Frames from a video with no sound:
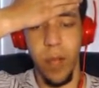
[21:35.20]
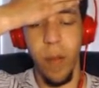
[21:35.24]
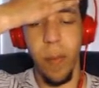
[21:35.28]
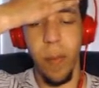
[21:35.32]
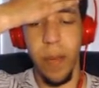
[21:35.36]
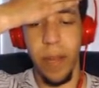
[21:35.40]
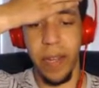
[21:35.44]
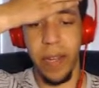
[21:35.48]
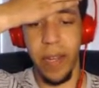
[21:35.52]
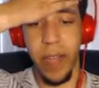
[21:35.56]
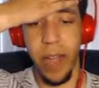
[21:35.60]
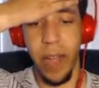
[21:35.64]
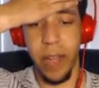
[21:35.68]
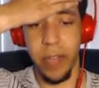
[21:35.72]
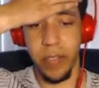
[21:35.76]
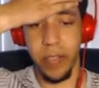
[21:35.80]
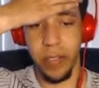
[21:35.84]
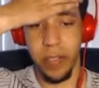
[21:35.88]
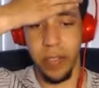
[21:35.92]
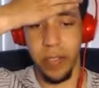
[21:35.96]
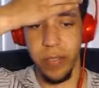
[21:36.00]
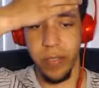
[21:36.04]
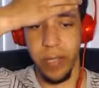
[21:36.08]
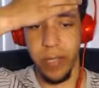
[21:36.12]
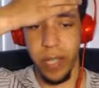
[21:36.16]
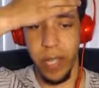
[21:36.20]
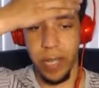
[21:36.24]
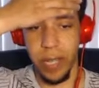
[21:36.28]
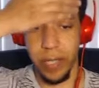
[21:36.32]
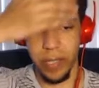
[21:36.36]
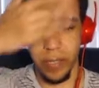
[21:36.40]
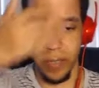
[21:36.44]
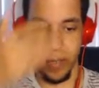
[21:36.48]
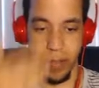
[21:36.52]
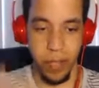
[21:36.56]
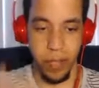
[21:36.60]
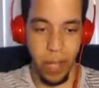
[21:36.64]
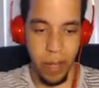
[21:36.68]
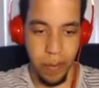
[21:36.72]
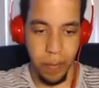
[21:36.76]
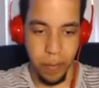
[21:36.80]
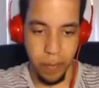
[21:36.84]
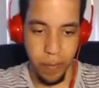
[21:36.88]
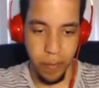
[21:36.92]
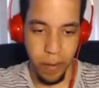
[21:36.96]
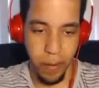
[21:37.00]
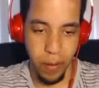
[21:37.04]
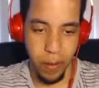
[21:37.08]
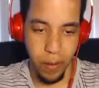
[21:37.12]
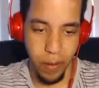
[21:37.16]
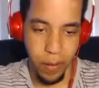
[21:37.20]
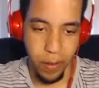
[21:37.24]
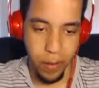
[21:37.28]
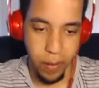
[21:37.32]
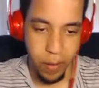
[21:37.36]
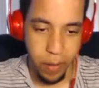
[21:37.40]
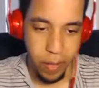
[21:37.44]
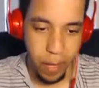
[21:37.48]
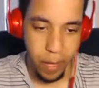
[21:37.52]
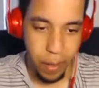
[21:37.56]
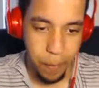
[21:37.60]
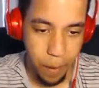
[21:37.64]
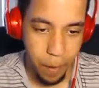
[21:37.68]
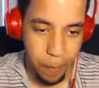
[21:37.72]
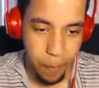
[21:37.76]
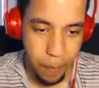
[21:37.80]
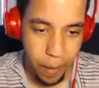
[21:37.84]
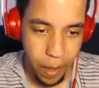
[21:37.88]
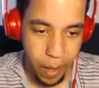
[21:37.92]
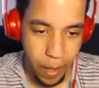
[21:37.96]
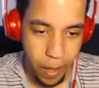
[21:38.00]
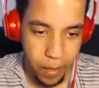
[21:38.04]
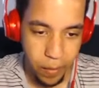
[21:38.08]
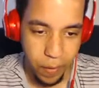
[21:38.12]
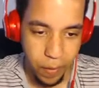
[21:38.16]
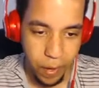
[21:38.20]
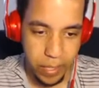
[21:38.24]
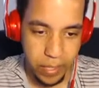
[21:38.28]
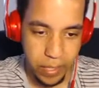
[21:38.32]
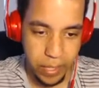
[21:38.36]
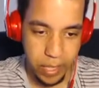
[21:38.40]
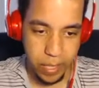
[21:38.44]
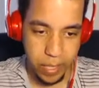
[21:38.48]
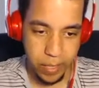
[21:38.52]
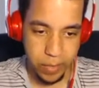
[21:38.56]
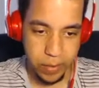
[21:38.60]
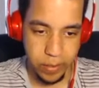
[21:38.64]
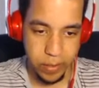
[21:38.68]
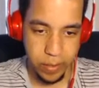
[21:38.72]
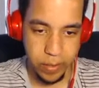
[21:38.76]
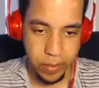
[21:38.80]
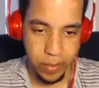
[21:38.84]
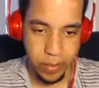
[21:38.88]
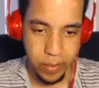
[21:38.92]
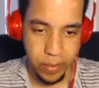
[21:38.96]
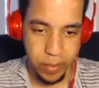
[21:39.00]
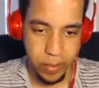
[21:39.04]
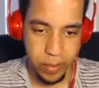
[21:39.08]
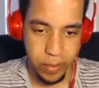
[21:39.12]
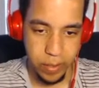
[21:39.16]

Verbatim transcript: Oh my gosh. Like I'm I'm out of ideas.